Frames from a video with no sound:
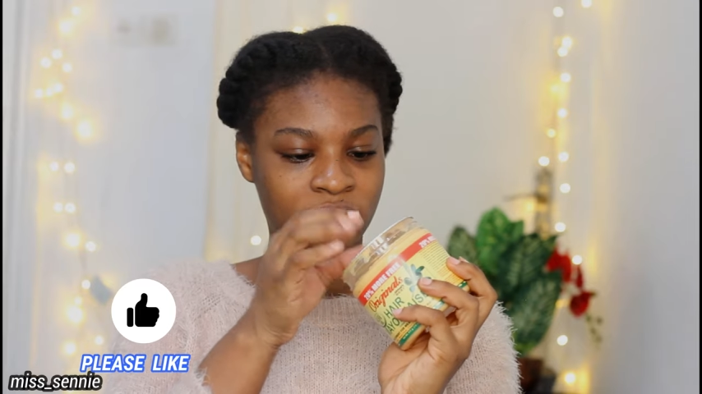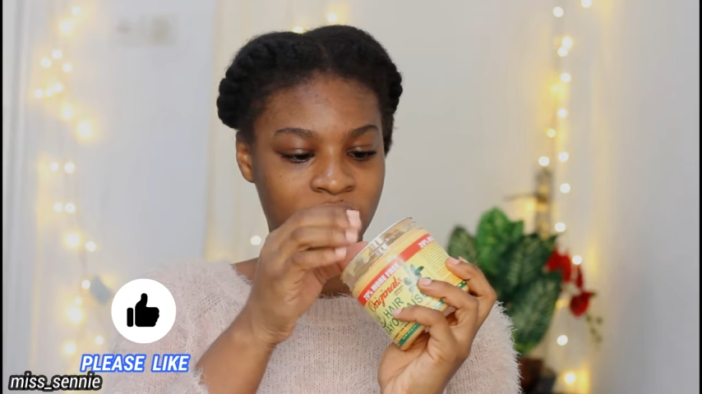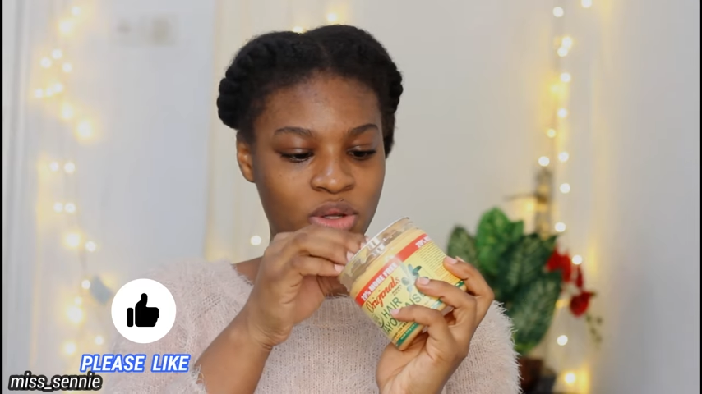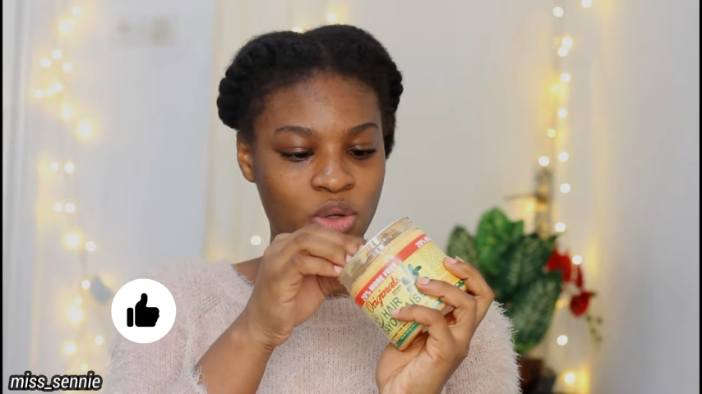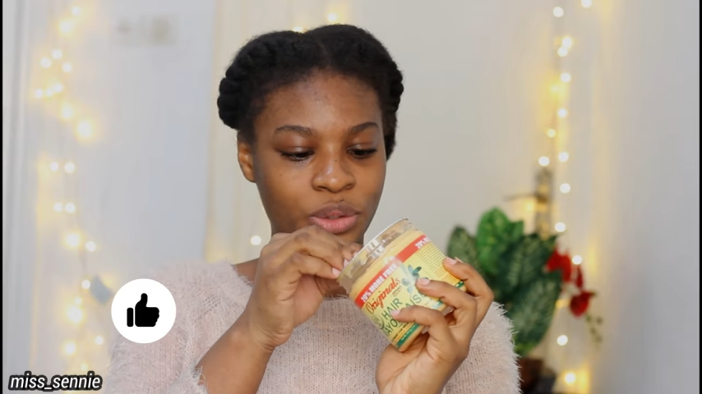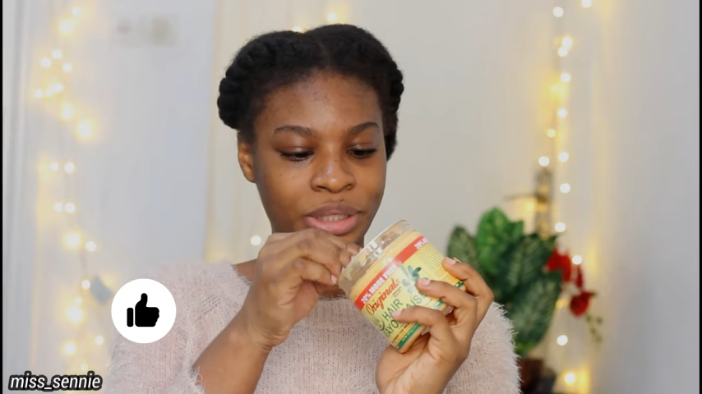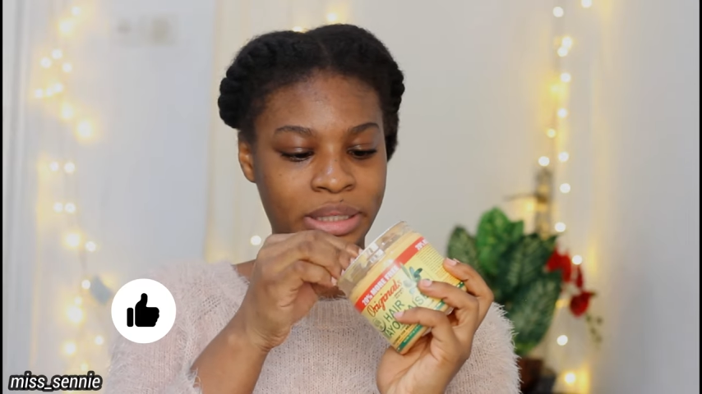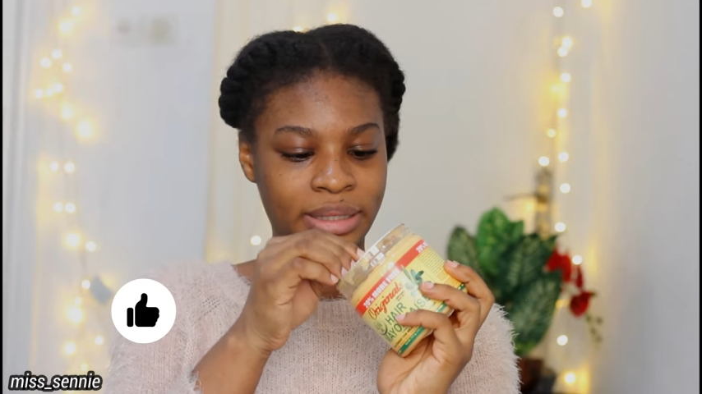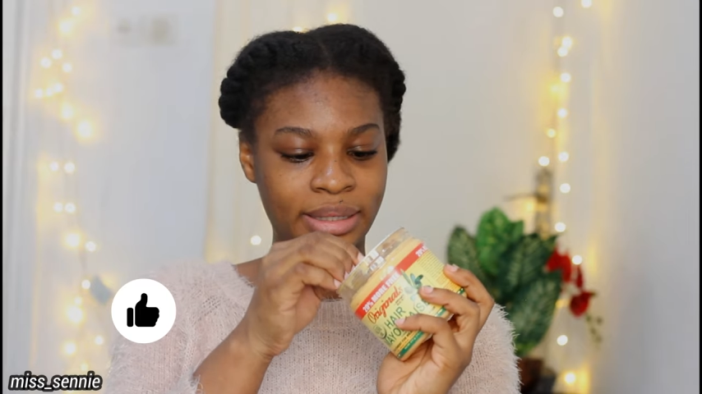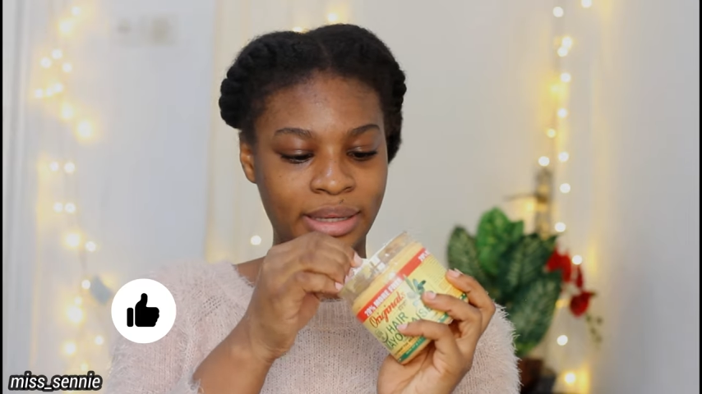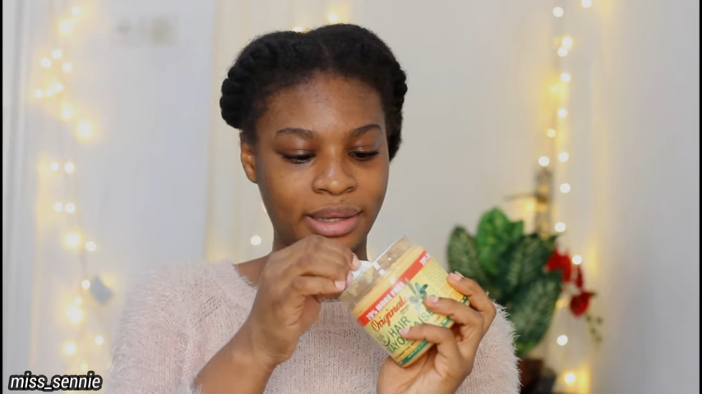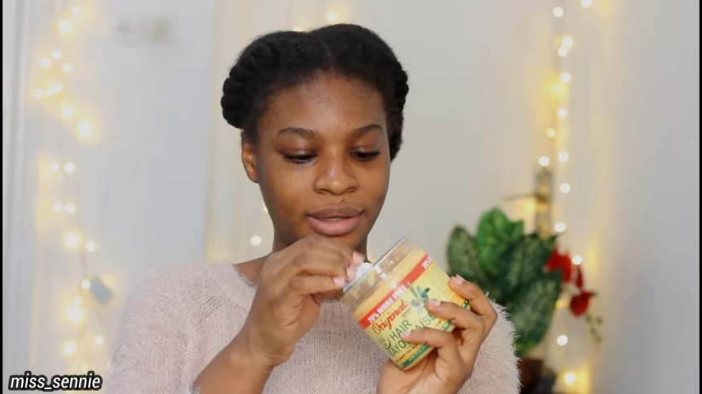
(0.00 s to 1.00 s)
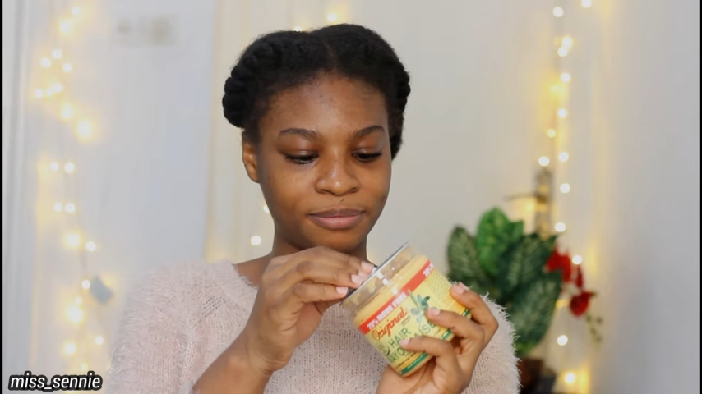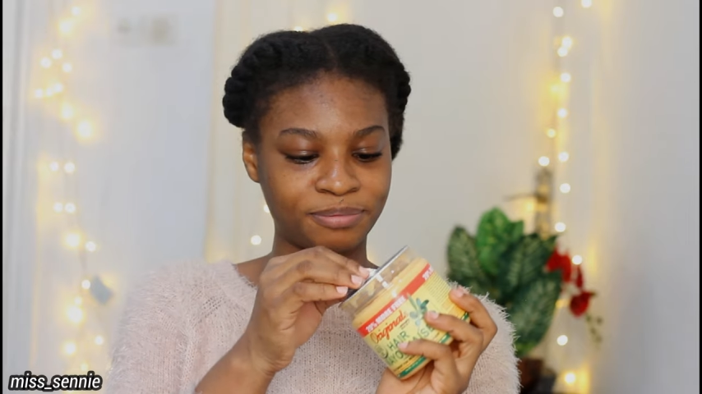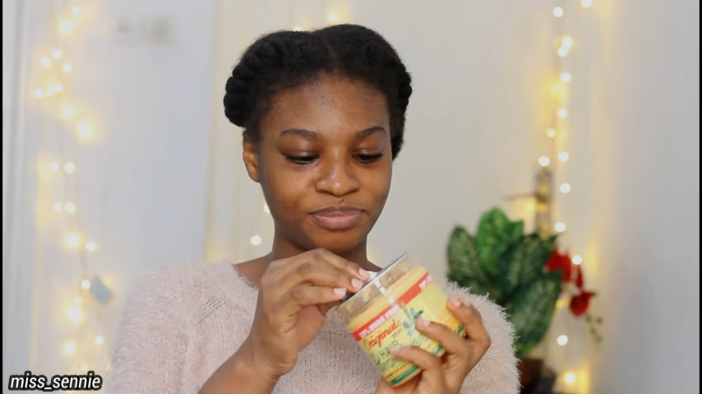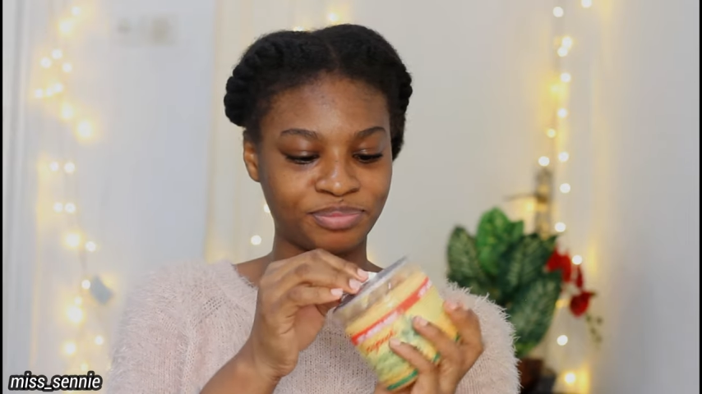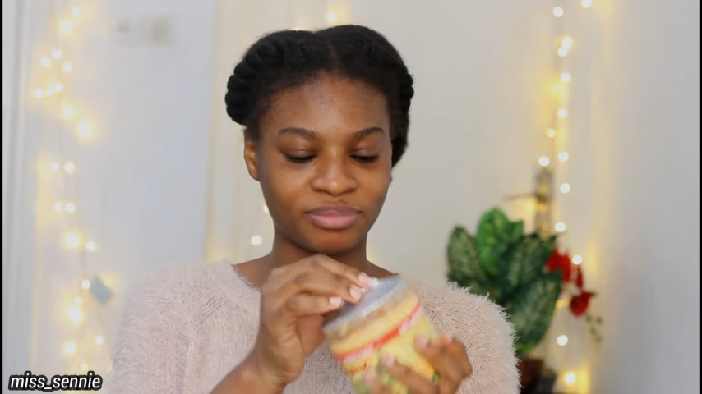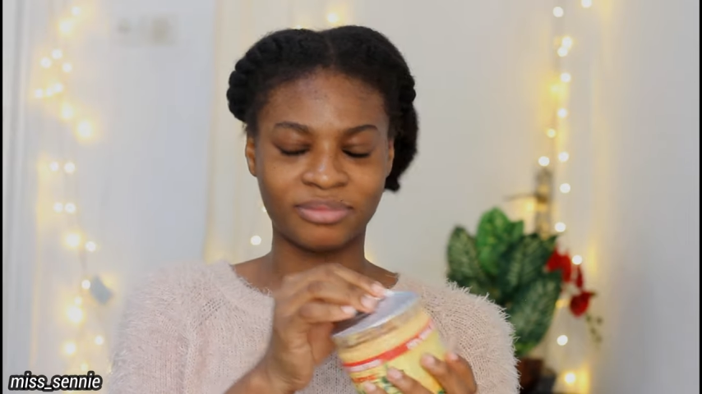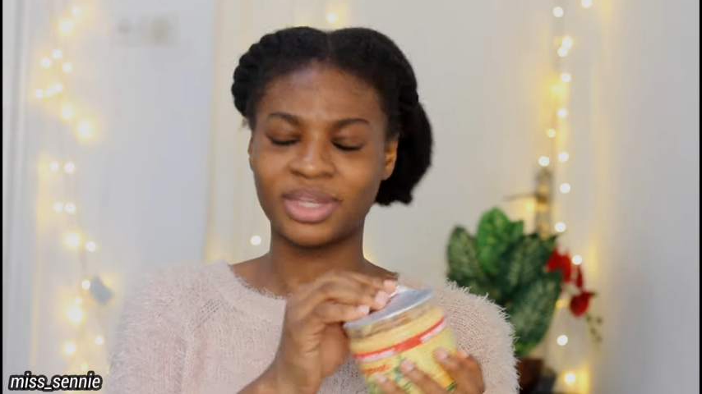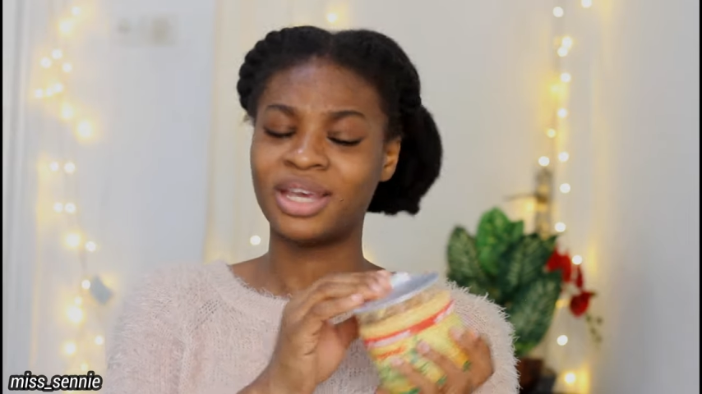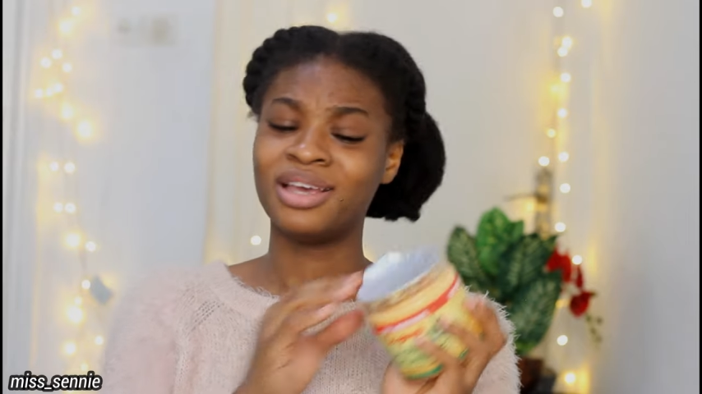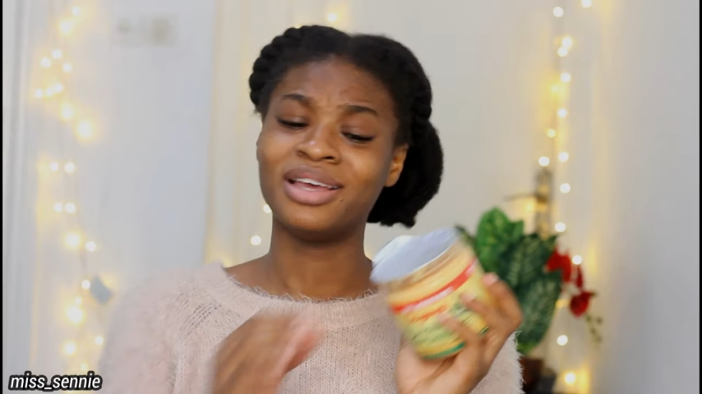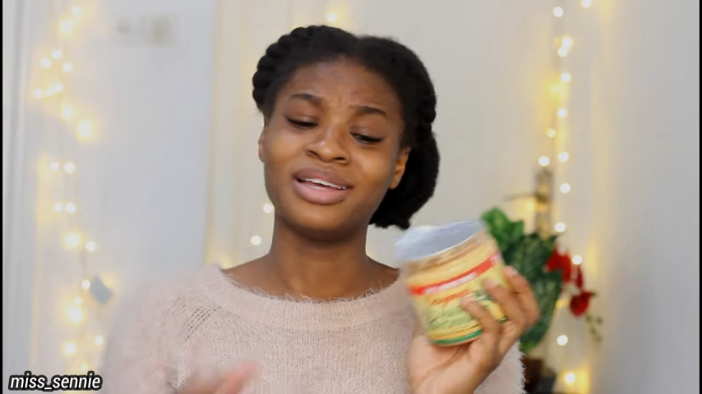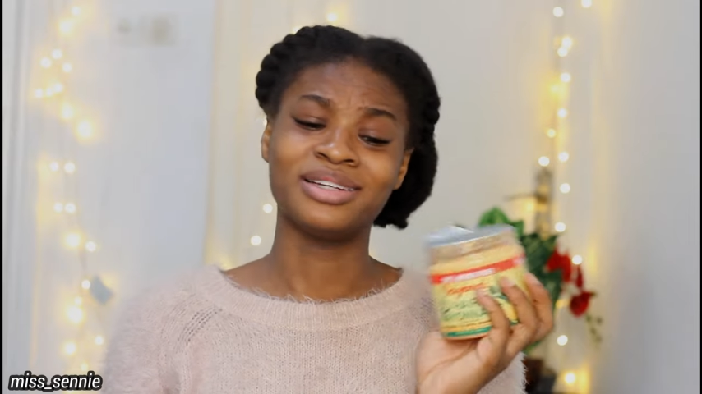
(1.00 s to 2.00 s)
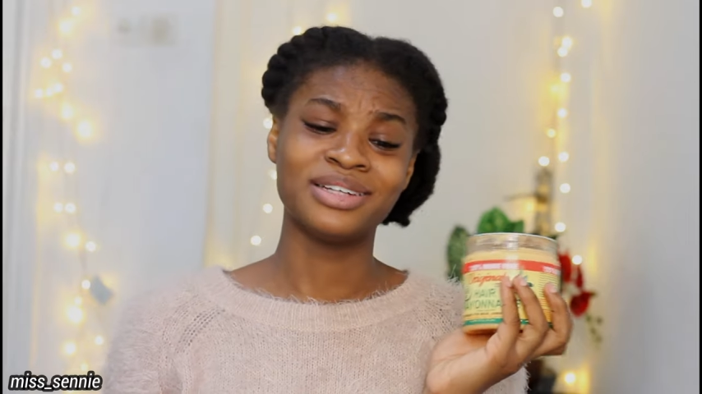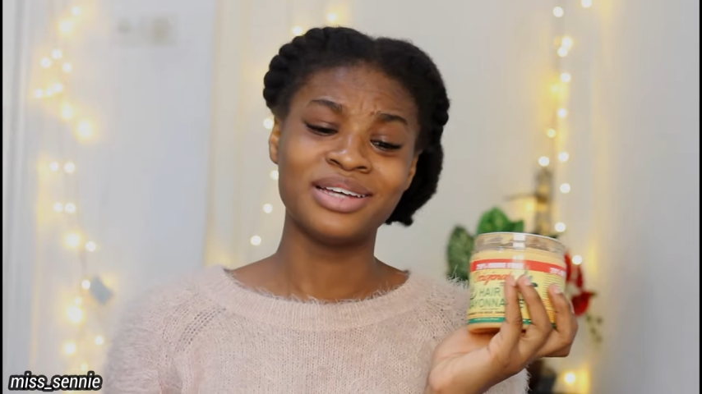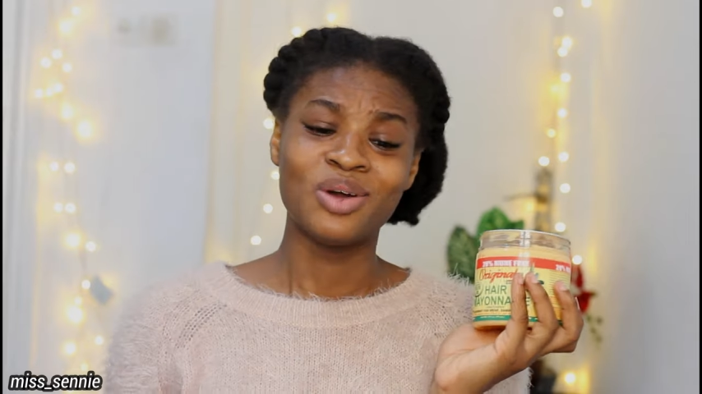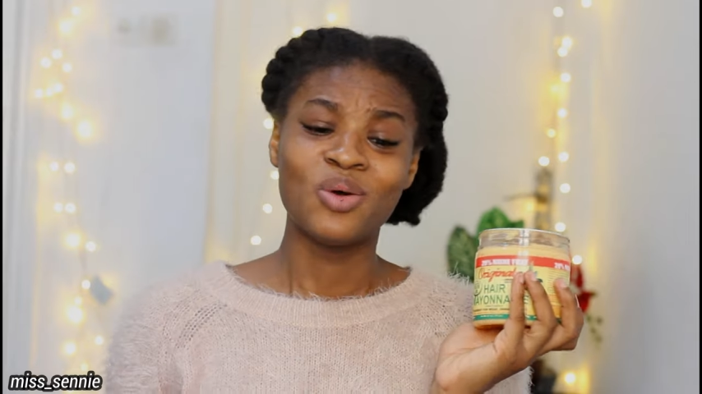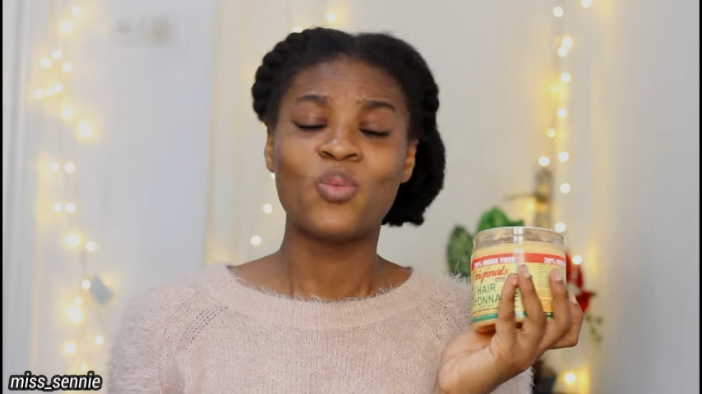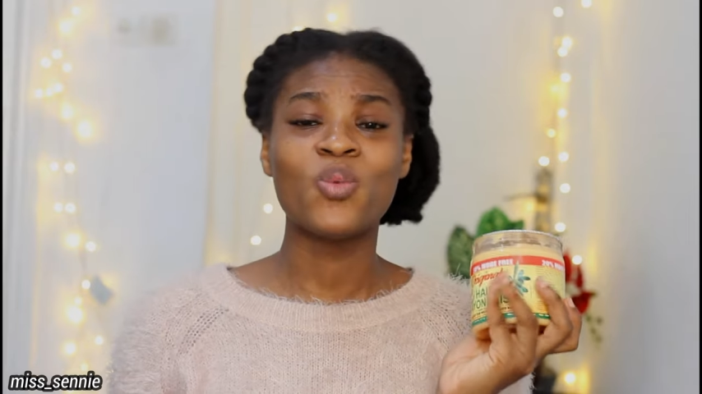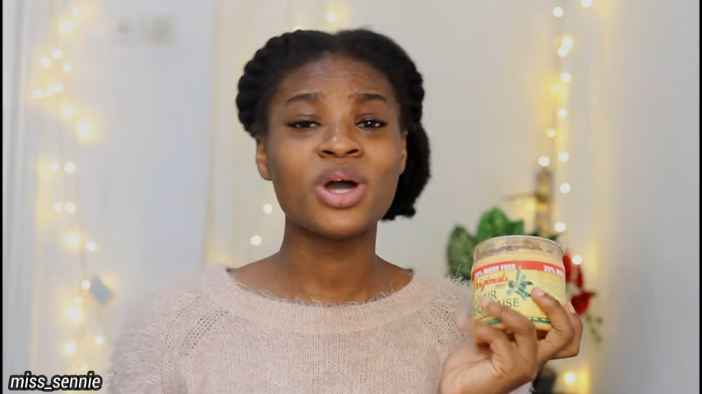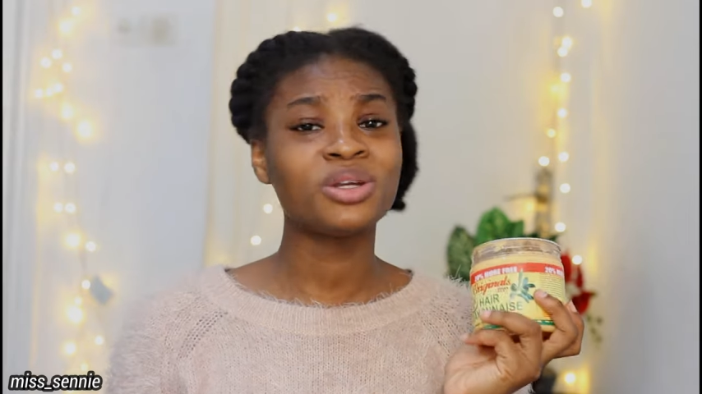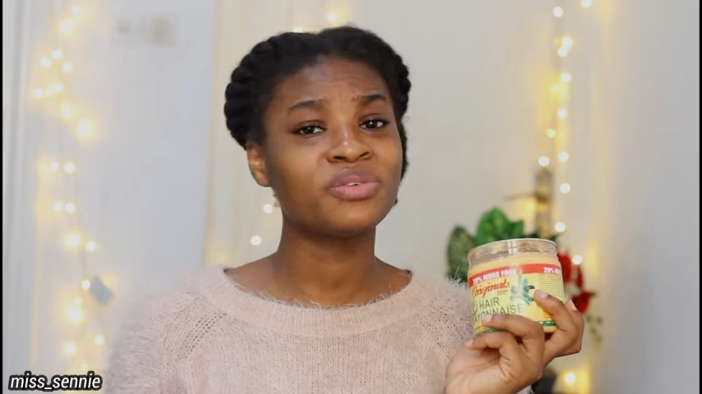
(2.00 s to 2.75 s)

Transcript: okay one